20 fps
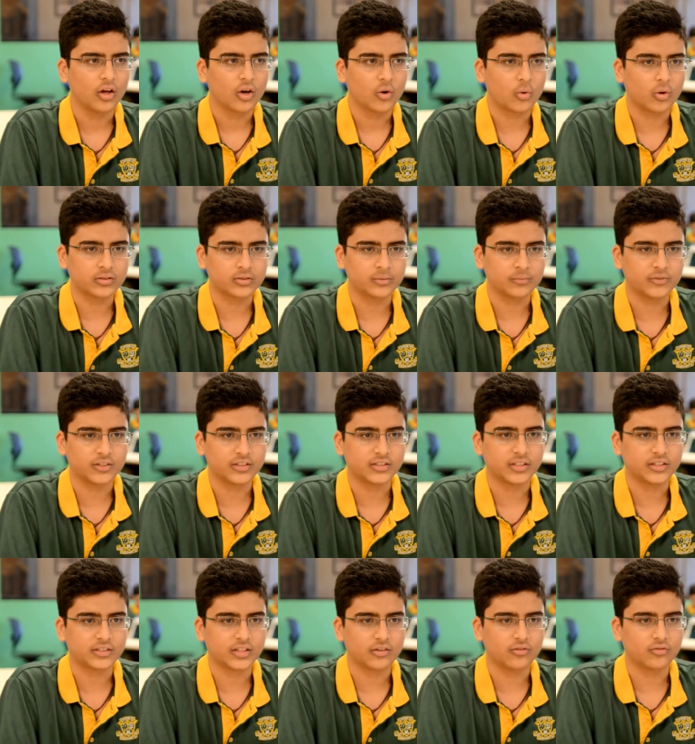quantum
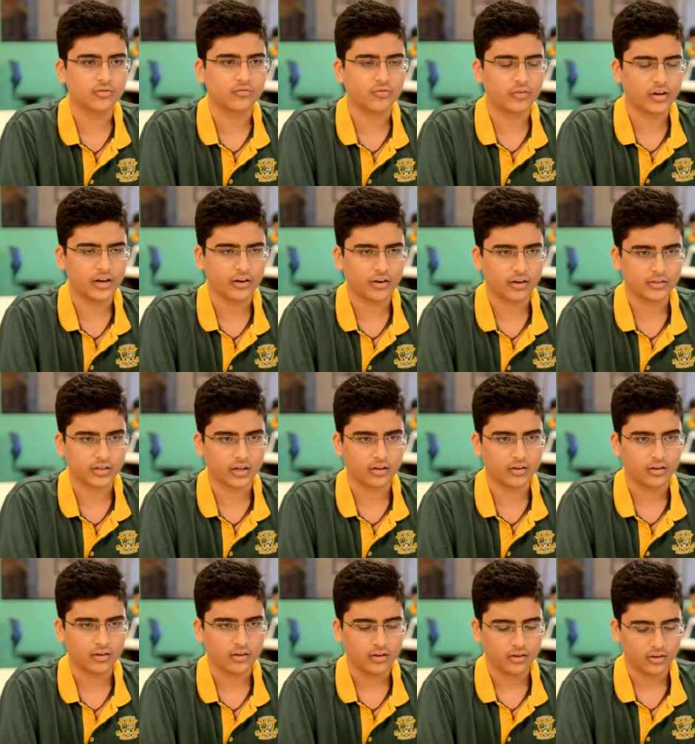physics and you read it and say,
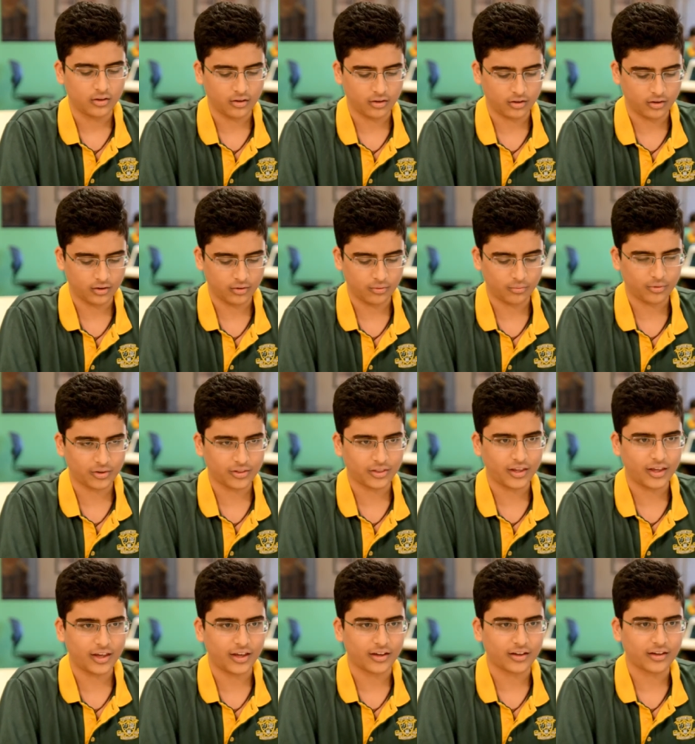what the
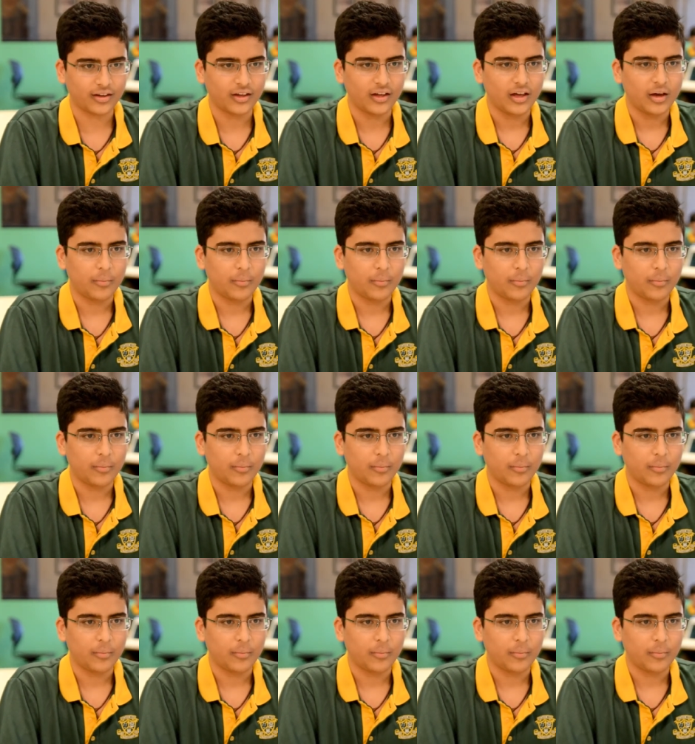heck?